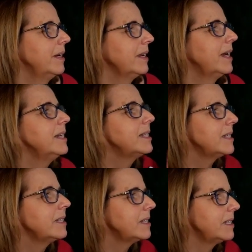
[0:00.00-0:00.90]
Can you
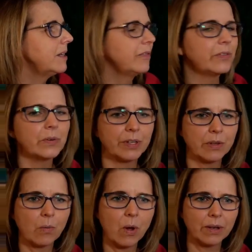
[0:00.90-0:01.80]
still see the 4 and the
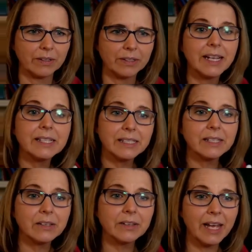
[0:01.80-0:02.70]
1? They're
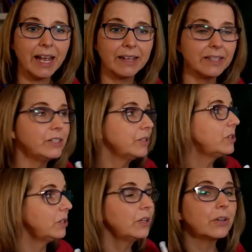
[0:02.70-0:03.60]
still there, they just
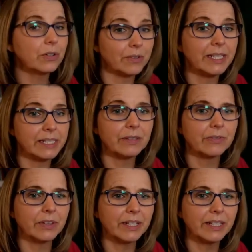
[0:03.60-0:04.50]
look really
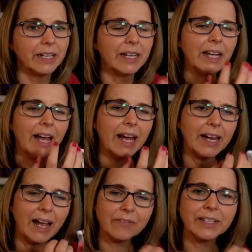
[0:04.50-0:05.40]
different. And
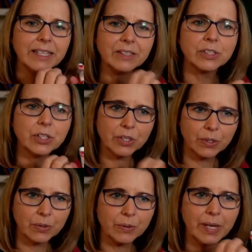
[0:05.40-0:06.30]
having these
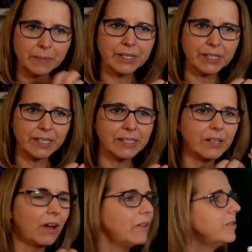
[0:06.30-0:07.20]
2 images
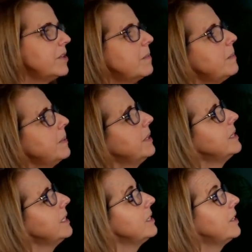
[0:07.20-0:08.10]
of numbers
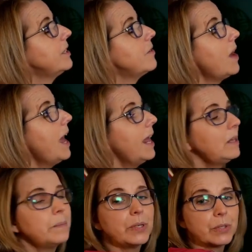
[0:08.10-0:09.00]
is going to help
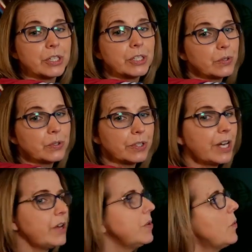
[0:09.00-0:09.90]
your children
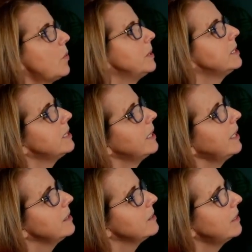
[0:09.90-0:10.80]
enormously.
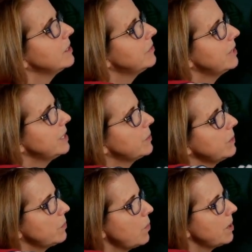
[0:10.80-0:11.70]
So I'll just finish with
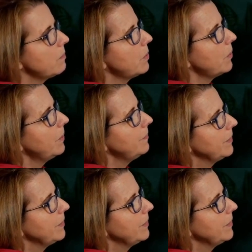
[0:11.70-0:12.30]
one more.